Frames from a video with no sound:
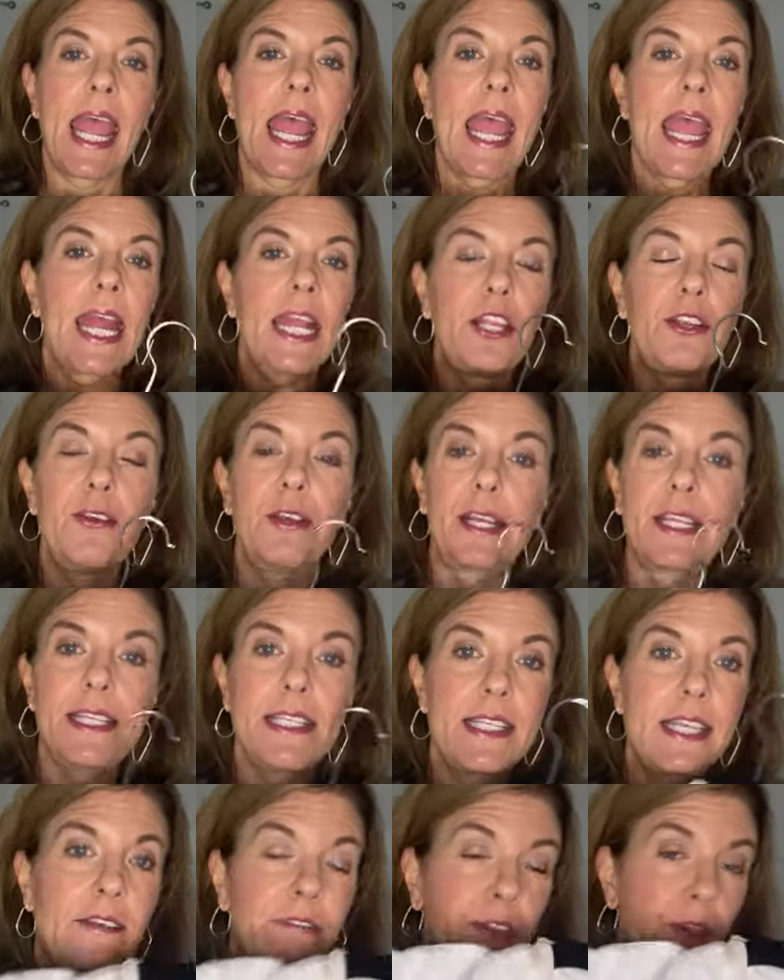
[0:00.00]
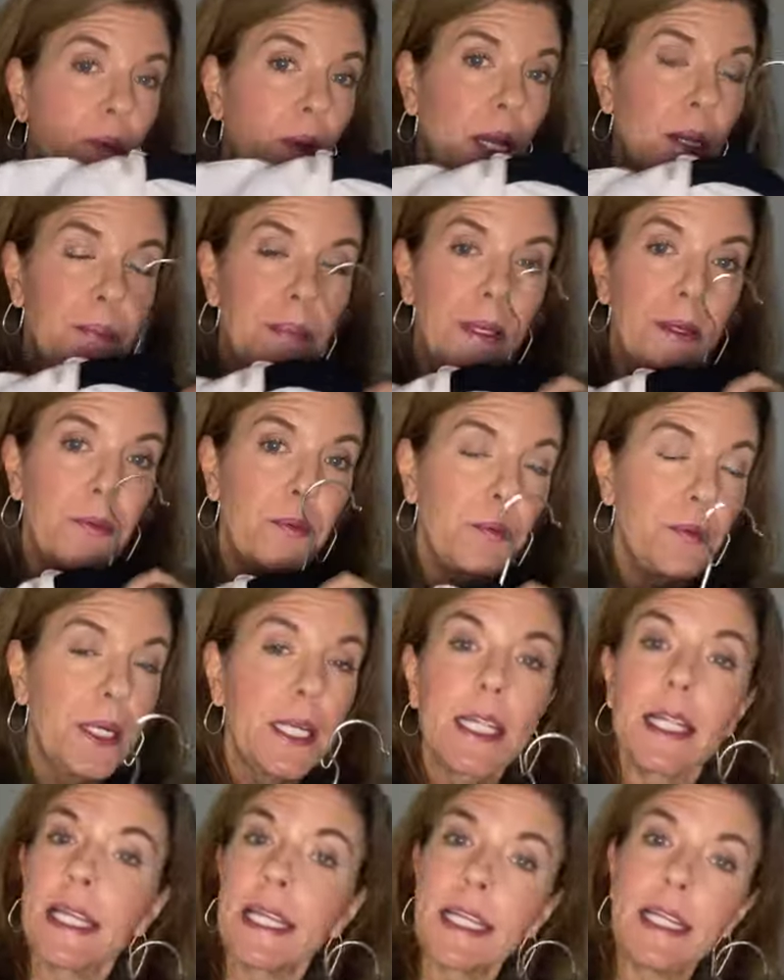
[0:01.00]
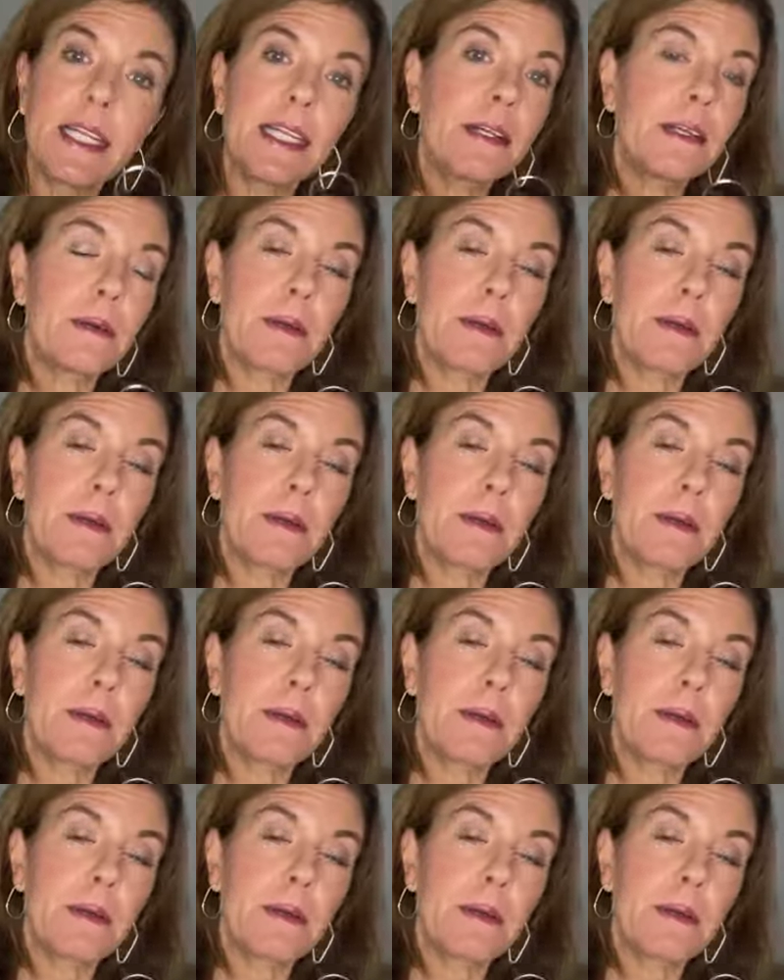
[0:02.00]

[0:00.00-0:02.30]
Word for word: and you can, if you want to be really